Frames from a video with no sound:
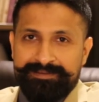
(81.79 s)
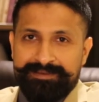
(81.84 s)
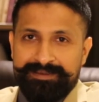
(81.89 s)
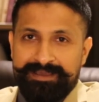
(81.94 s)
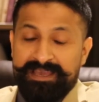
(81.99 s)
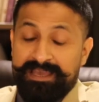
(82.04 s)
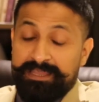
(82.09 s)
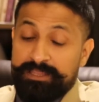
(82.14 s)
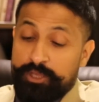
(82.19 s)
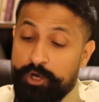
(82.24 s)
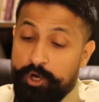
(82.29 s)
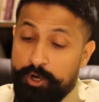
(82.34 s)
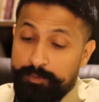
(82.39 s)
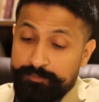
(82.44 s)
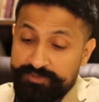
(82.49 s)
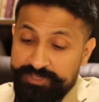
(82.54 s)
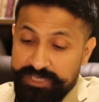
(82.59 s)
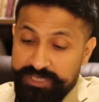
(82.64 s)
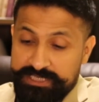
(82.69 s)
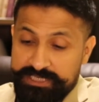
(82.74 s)
The
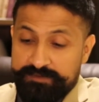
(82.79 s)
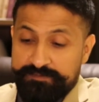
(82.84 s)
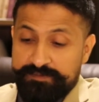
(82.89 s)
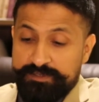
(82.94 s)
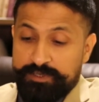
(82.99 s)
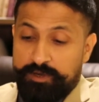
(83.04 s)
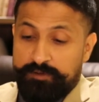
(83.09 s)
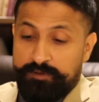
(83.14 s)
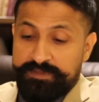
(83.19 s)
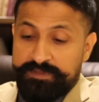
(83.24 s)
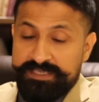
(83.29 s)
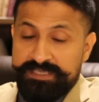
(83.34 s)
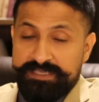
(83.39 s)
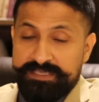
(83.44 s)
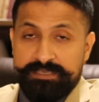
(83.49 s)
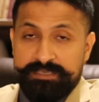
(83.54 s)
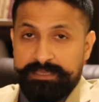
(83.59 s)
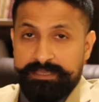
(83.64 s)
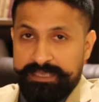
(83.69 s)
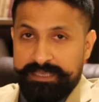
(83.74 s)
objectives of this
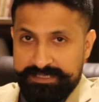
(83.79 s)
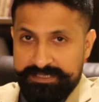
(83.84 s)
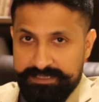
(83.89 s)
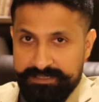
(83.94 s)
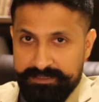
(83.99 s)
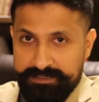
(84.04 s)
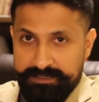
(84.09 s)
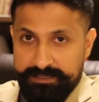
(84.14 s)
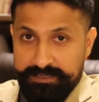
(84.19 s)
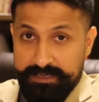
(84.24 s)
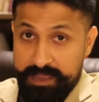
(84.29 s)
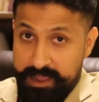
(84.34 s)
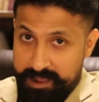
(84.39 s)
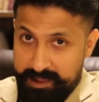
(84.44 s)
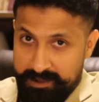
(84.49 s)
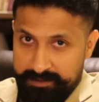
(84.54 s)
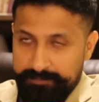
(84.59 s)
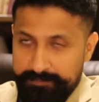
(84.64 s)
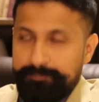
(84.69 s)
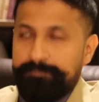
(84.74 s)
lesson are,
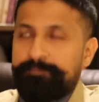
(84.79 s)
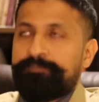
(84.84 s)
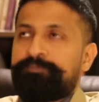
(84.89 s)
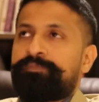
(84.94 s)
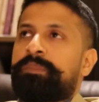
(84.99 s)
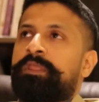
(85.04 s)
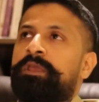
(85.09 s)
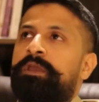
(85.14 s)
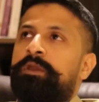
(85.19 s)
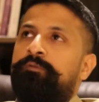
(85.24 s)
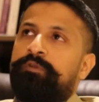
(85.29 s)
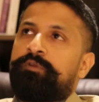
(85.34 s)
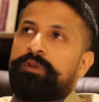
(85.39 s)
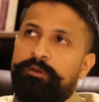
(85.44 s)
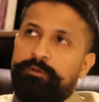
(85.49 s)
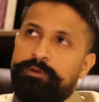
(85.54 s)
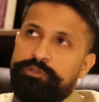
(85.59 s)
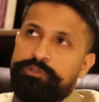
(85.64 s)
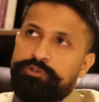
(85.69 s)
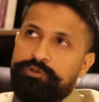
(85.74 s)
we are
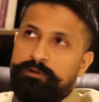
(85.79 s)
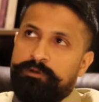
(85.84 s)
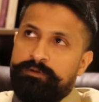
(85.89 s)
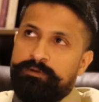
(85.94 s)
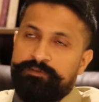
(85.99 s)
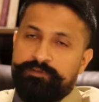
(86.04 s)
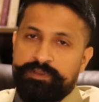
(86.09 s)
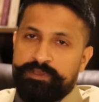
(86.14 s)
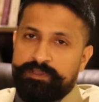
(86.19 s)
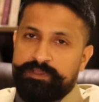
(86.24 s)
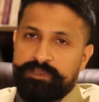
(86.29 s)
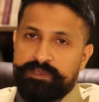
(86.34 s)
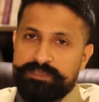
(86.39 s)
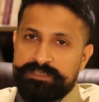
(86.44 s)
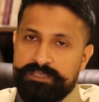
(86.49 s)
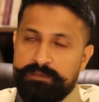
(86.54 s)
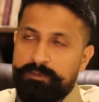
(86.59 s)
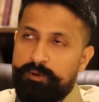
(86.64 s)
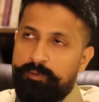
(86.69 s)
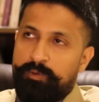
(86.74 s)
going to cover three things.
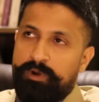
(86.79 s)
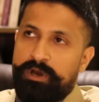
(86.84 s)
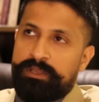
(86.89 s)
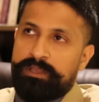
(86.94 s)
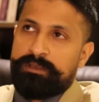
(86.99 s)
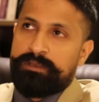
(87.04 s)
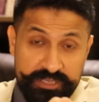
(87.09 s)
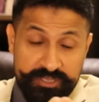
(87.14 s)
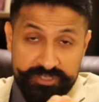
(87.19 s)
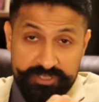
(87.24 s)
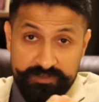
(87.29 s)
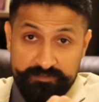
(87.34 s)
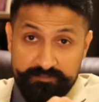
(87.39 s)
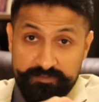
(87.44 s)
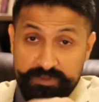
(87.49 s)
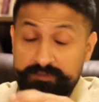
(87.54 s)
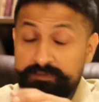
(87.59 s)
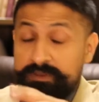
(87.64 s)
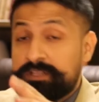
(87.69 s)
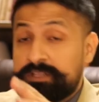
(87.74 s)
Number one, we
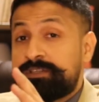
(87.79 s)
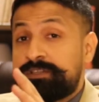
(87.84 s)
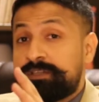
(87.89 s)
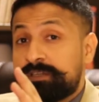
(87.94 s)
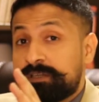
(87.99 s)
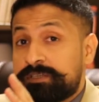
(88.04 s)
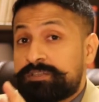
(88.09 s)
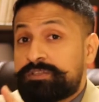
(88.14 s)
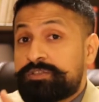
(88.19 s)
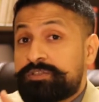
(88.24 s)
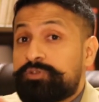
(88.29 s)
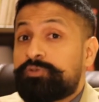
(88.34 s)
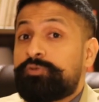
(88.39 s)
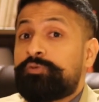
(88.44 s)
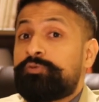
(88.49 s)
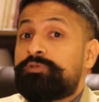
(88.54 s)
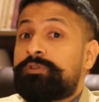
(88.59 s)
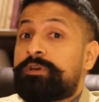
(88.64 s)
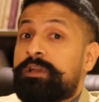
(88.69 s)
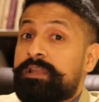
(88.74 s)
will just do
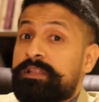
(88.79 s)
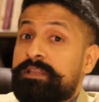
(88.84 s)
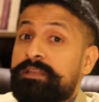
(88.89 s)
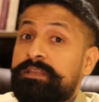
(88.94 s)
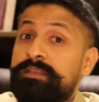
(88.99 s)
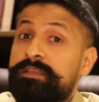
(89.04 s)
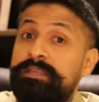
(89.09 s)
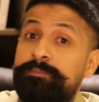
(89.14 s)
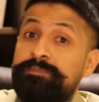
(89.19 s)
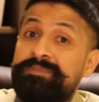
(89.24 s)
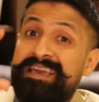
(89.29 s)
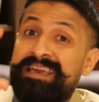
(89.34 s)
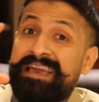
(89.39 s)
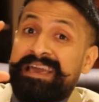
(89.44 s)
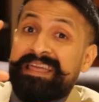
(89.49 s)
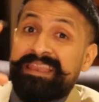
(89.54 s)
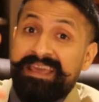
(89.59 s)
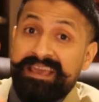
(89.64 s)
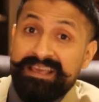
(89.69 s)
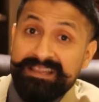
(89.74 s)
the in-depth
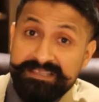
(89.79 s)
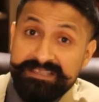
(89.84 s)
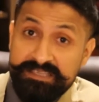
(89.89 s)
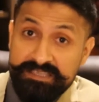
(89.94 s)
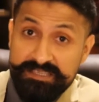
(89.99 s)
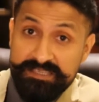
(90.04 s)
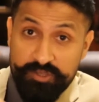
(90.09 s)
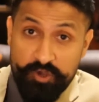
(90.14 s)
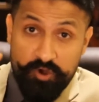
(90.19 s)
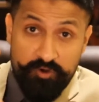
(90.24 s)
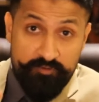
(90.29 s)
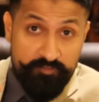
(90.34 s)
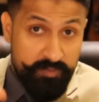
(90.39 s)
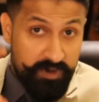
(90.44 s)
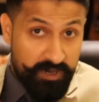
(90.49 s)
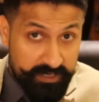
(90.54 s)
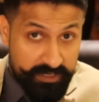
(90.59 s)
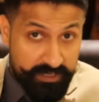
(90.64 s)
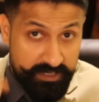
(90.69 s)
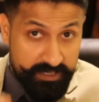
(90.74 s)
analysis of
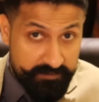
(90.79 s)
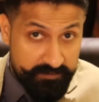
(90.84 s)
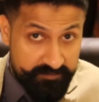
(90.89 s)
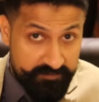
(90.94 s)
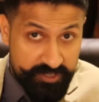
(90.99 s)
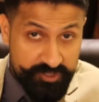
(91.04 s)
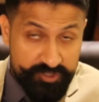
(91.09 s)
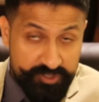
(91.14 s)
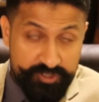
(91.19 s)
marketing definition.